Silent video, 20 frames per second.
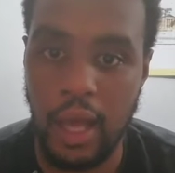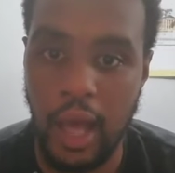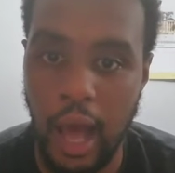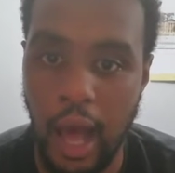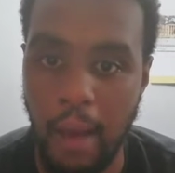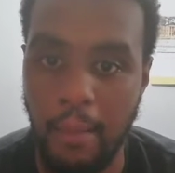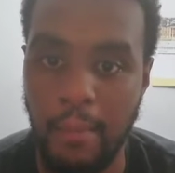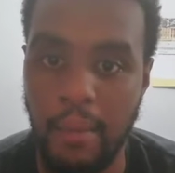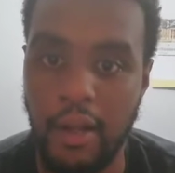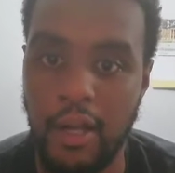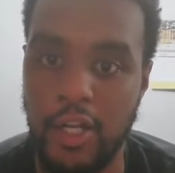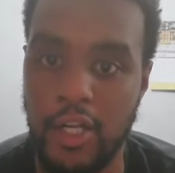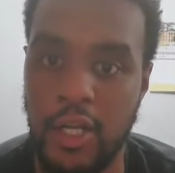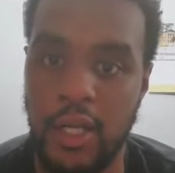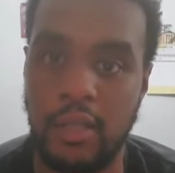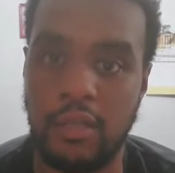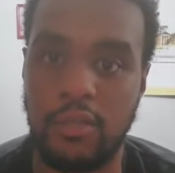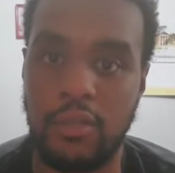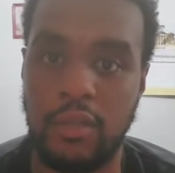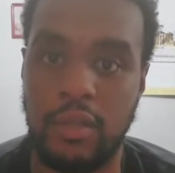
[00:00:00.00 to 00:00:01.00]
I'm not
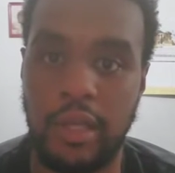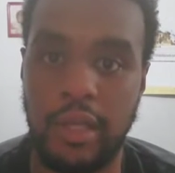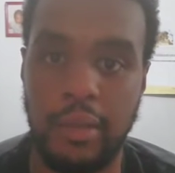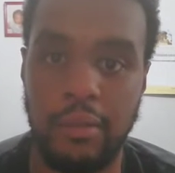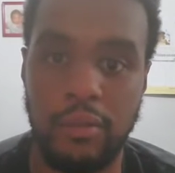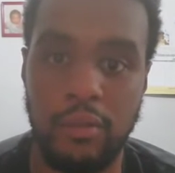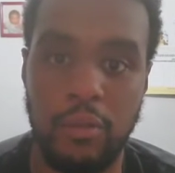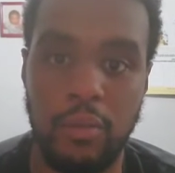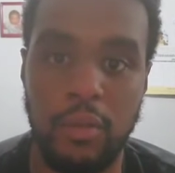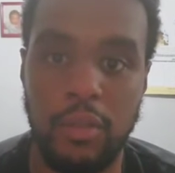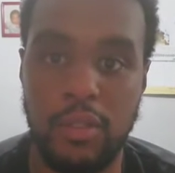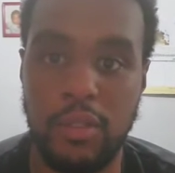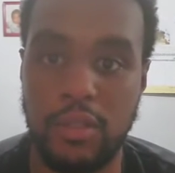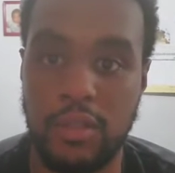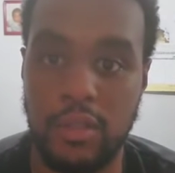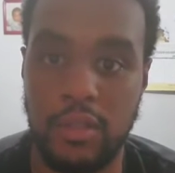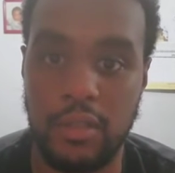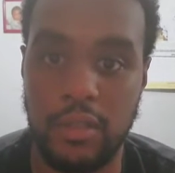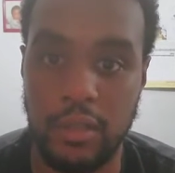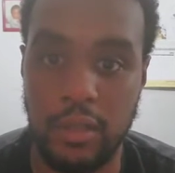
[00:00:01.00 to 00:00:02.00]
trying to take up too much
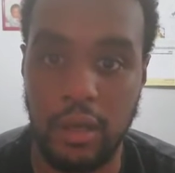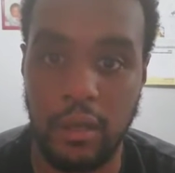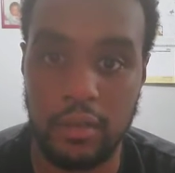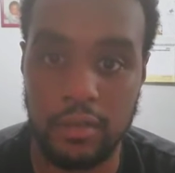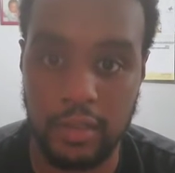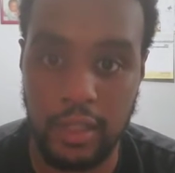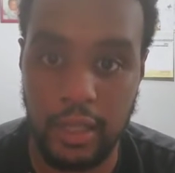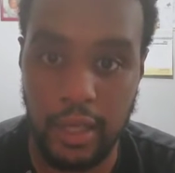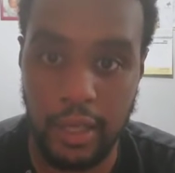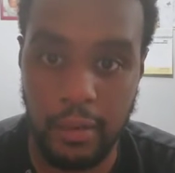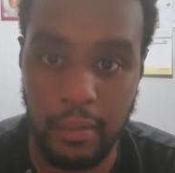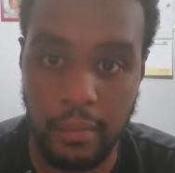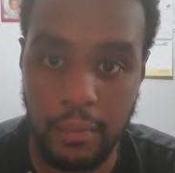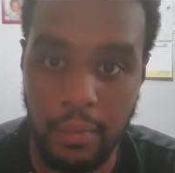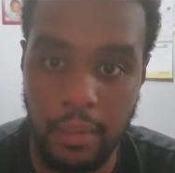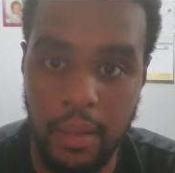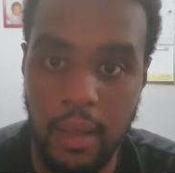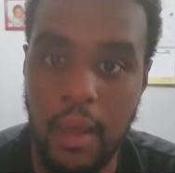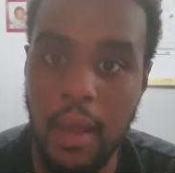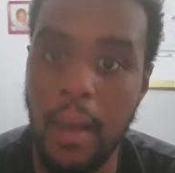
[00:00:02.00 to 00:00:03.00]
of y'all's time.
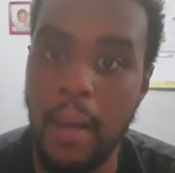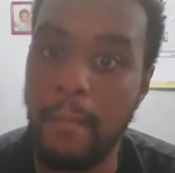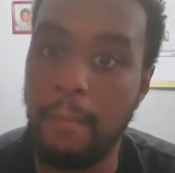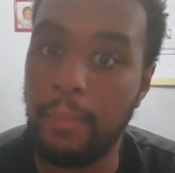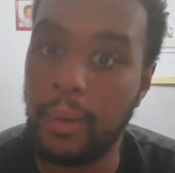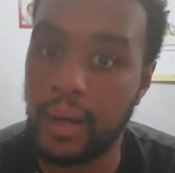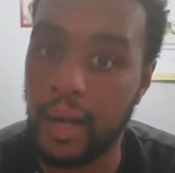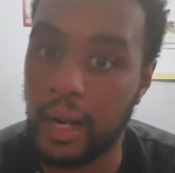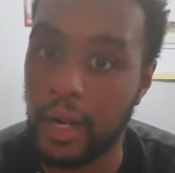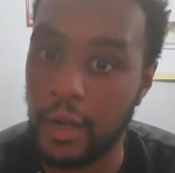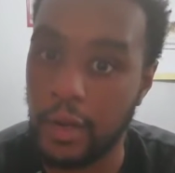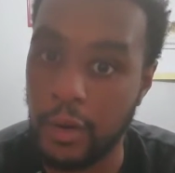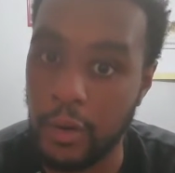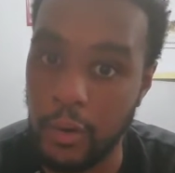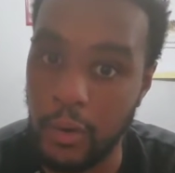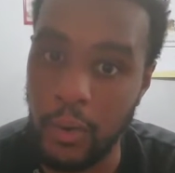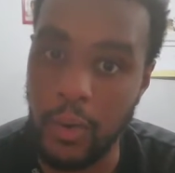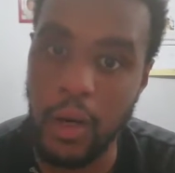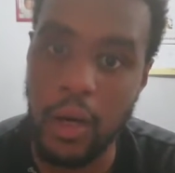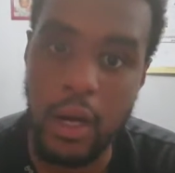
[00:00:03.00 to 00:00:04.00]
But I
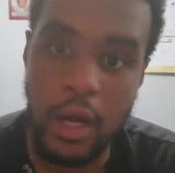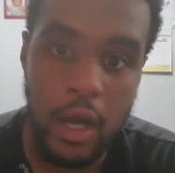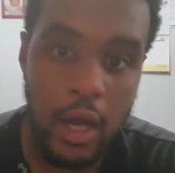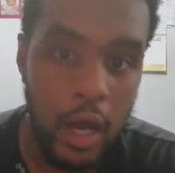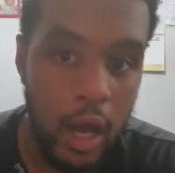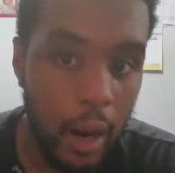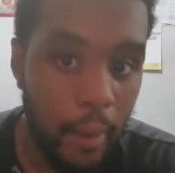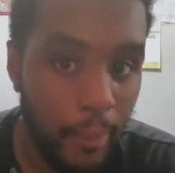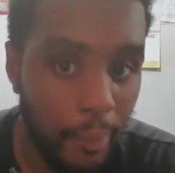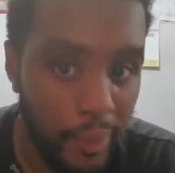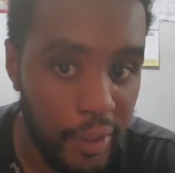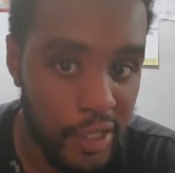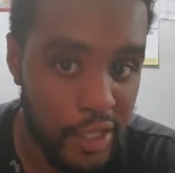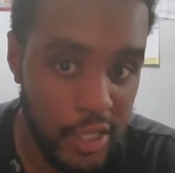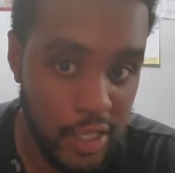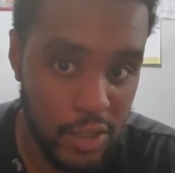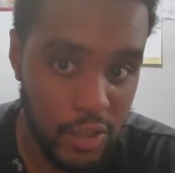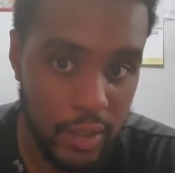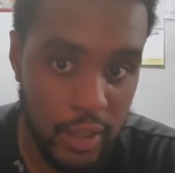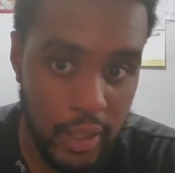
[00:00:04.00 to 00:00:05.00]
do
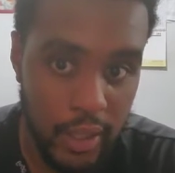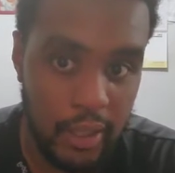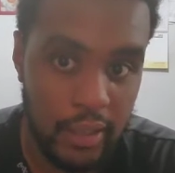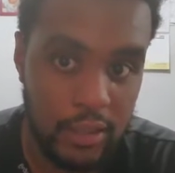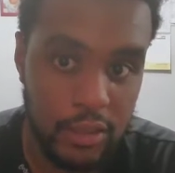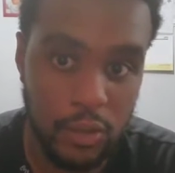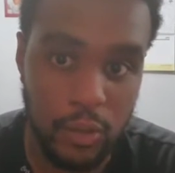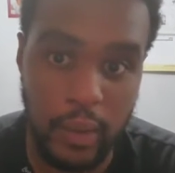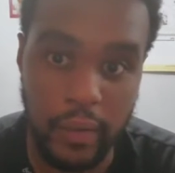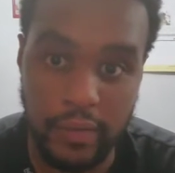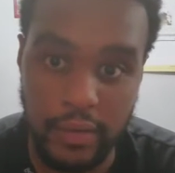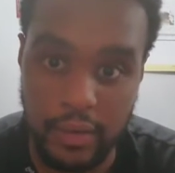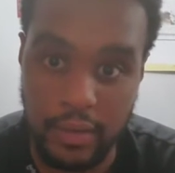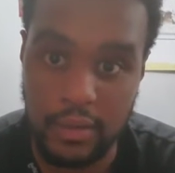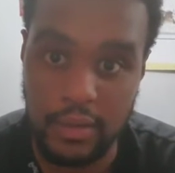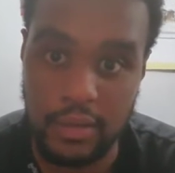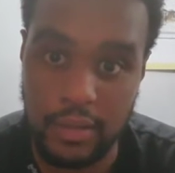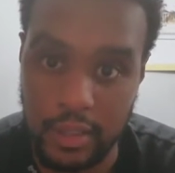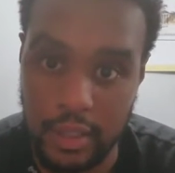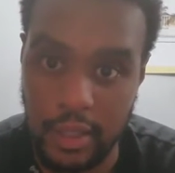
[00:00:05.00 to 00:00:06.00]
appreciate you guys who have
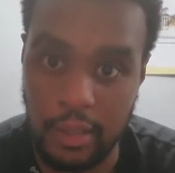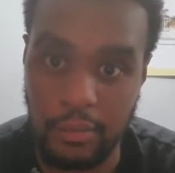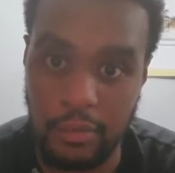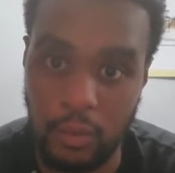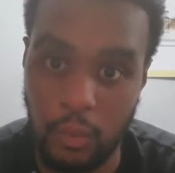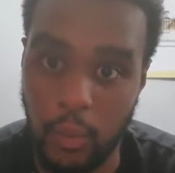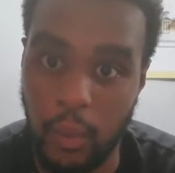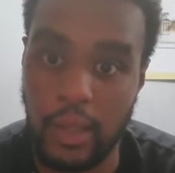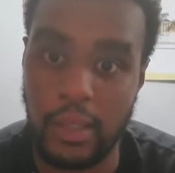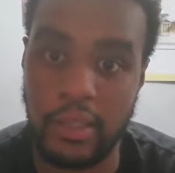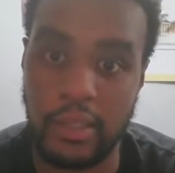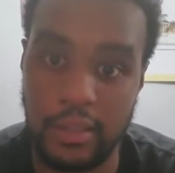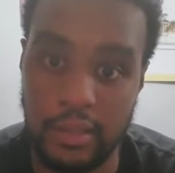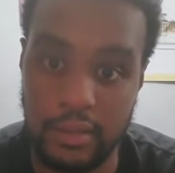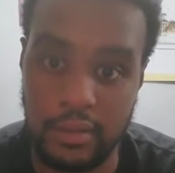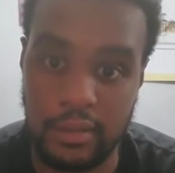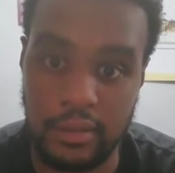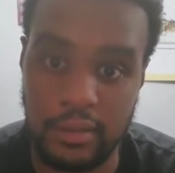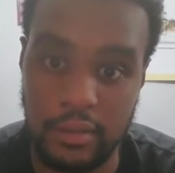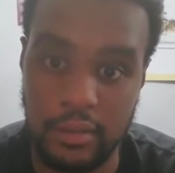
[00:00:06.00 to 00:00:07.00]
took the time to watch and
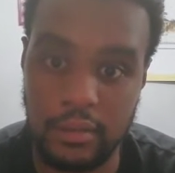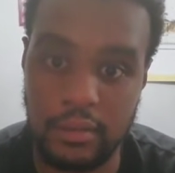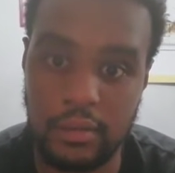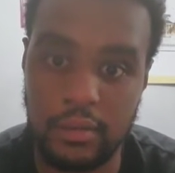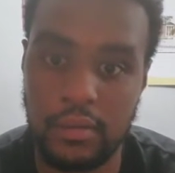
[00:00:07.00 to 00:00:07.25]
listen.